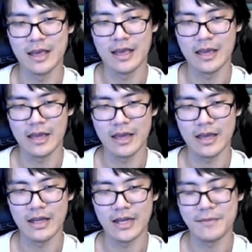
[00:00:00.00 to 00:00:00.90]

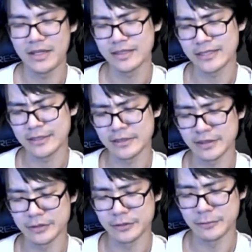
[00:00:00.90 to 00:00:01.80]
and I meditated a
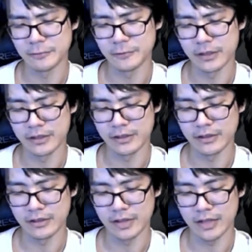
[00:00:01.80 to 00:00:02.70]
little,
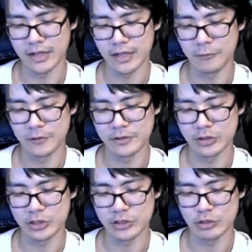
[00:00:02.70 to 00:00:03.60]
where I was
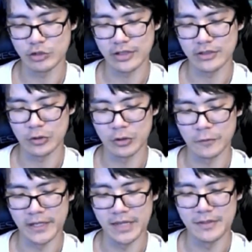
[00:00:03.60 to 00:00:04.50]
just trying to throw
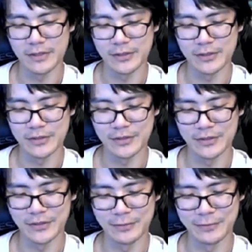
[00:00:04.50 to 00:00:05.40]
away images
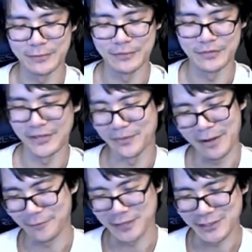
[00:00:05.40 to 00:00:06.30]
of, you know, my
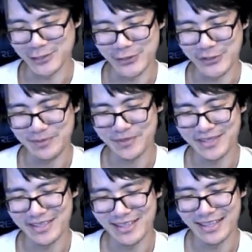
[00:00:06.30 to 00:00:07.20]
relationship
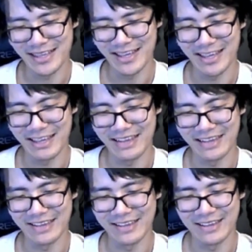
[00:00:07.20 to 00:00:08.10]

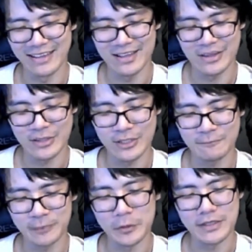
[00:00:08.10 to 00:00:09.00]
and just
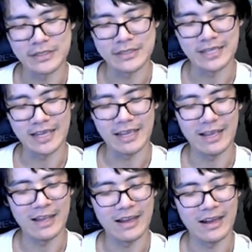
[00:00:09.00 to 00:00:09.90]
focus that
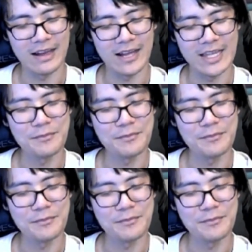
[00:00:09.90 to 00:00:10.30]
I am